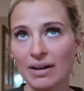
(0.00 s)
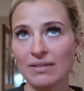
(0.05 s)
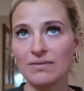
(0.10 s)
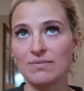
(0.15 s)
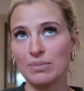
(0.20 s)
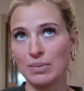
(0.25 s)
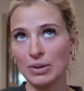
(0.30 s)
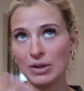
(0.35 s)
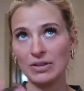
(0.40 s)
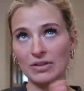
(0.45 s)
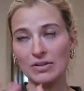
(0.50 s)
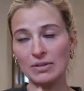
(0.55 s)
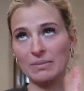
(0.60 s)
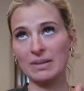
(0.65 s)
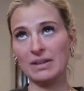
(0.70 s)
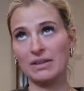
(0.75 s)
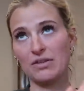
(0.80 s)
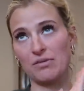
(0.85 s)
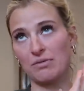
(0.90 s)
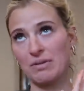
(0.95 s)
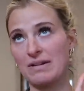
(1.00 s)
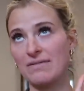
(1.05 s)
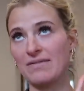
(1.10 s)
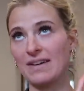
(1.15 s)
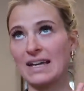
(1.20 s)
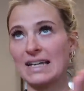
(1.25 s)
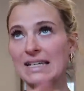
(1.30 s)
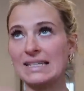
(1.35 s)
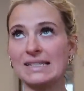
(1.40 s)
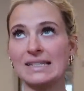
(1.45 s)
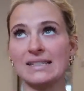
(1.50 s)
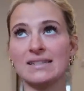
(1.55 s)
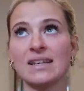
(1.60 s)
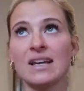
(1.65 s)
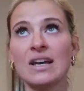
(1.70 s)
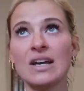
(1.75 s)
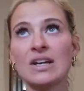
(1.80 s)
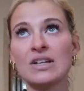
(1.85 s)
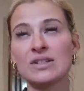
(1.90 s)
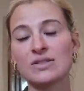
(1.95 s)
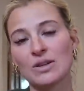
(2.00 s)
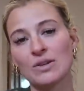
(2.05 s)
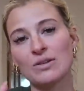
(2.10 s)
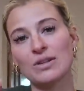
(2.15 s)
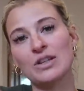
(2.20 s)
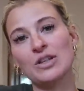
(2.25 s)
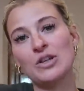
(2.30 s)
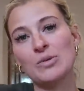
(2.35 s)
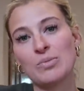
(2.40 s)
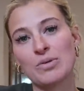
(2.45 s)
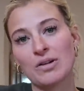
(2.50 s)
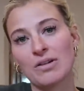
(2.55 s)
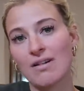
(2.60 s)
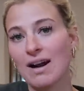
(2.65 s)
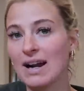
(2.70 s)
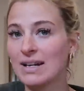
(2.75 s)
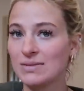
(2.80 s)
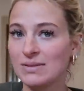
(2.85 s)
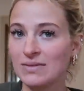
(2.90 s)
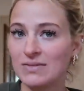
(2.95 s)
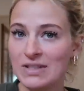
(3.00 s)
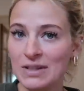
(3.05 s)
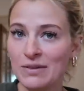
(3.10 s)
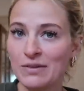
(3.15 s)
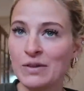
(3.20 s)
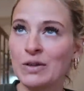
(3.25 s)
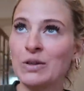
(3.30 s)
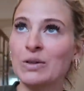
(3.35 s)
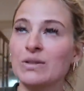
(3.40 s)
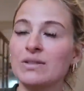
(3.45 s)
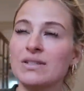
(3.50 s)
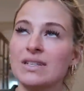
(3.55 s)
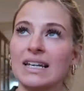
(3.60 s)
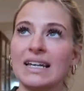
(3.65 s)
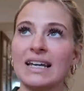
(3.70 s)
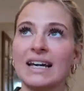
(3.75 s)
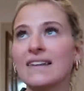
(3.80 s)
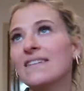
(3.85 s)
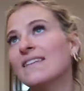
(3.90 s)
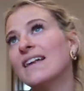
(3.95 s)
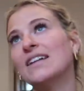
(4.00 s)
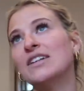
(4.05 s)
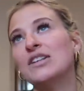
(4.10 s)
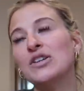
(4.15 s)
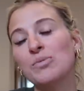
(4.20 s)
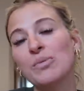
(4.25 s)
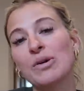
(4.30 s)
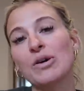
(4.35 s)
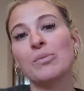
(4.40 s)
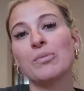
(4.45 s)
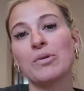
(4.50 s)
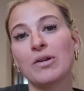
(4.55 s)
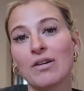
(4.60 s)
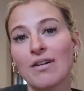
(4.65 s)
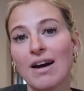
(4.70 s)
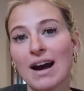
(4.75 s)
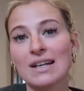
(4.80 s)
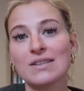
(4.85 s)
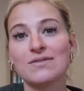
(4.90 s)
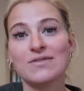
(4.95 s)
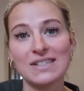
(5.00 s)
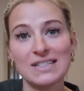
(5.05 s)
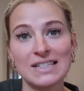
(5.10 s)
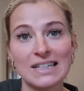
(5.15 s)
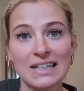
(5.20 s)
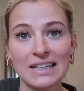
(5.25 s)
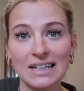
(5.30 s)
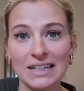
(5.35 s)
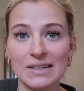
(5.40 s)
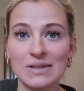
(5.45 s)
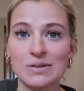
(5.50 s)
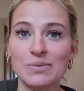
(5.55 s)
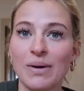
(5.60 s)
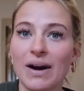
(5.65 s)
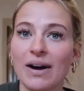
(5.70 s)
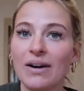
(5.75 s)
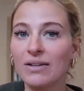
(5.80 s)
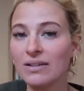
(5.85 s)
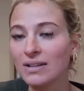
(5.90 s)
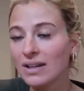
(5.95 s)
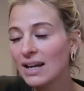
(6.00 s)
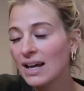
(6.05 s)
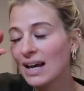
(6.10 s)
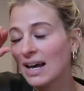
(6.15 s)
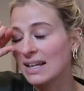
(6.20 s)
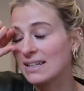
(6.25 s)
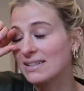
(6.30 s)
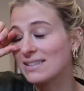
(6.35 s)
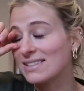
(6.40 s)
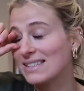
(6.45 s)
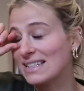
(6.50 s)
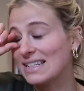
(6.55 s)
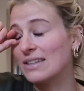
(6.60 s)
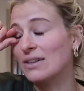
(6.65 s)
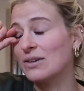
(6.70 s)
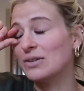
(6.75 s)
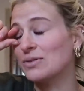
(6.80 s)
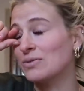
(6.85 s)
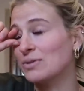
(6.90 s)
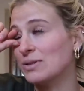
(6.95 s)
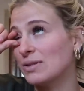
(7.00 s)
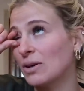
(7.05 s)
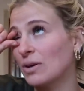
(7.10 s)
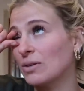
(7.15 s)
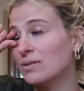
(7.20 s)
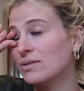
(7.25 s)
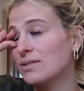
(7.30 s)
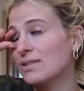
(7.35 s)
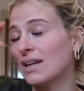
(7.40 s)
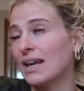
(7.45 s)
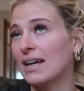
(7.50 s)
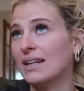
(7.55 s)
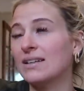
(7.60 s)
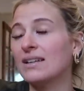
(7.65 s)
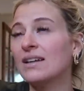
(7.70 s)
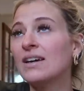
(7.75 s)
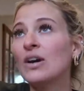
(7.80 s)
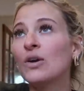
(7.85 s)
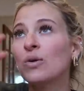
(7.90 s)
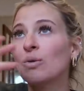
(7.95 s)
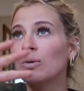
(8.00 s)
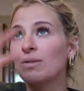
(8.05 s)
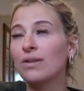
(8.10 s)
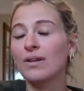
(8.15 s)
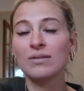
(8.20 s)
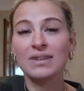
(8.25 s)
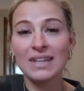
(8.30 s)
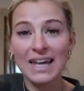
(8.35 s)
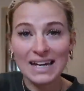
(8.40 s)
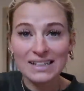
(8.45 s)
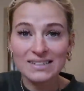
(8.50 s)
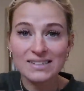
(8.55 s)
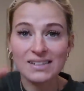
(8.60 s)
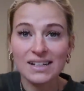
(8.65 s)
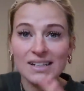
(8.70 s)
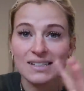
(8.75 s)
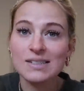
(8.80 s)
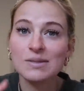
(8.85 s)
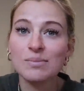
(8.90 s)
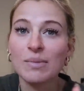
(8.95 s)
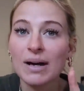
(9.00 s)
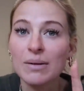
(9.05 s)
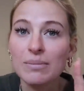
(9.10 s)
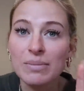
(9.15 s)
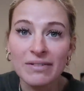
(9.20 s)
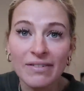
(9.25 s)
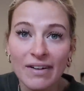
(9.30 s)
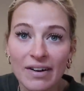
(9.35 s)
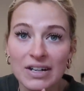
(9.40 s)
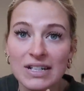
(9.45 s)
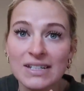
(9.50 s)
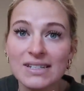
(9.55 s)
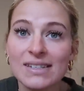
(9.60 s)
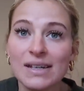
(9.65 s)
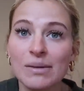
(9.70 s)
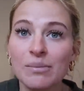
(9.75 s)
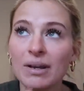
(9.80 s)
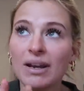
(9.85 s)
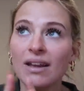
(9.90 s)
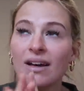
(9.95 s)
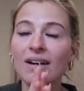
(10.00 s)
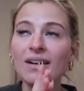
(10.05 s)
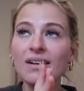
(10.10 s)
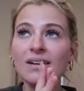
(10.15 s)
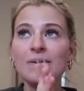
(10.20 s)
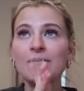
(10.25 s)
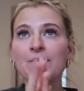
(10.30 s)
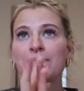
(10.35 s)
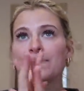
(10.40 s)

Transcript: I've put them in three phases so that you progress with difficulty and then you will progress physically as well and see those results. And although the exercises might be very similar